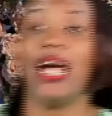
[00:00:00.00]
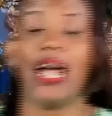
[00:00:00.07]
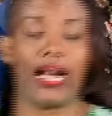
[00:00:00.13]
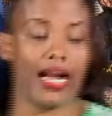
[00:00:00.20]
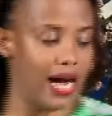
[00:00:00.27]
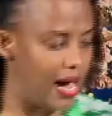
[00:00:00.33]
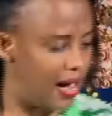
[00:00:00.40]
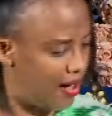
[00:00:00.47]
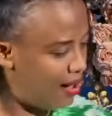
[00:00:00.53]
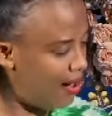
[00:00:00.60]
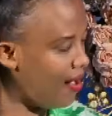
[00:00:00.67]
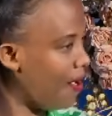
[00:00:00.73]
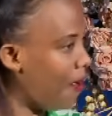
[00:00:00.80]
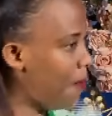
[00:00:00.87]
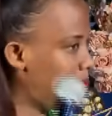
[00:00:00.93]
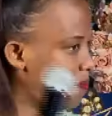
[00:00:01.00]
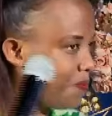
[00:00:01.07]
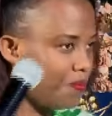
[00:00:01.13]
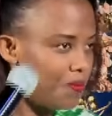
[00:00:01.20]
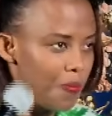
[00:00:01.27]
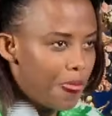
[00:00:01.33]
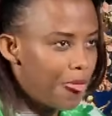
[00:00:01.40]
iheka
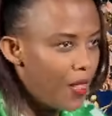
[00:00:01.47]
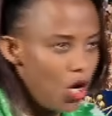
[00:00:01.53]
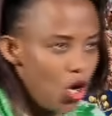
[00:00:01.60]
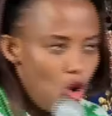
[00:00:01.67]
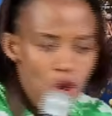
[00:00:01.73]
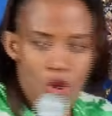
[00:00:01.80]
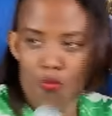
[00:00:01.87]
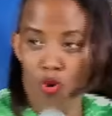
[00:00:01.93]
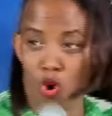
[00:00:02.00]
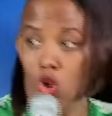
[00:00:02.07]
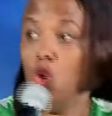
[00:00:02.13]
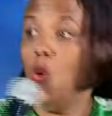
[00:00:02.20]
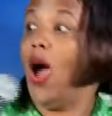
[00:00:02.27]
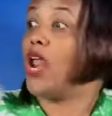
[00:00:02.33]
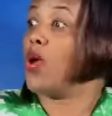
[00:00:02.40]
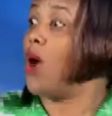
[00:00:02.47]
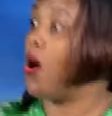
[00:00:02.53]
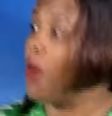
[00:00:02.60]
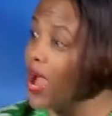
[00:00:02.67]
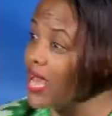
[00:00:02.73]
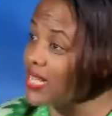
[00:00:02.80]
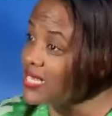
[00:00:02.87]
umuntu wari we
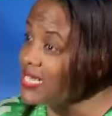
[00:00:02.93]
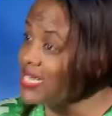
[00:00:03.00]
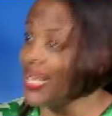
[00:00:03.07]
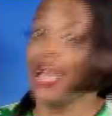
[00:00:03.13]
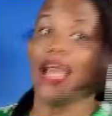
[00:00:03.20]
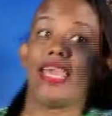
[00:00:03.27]
wese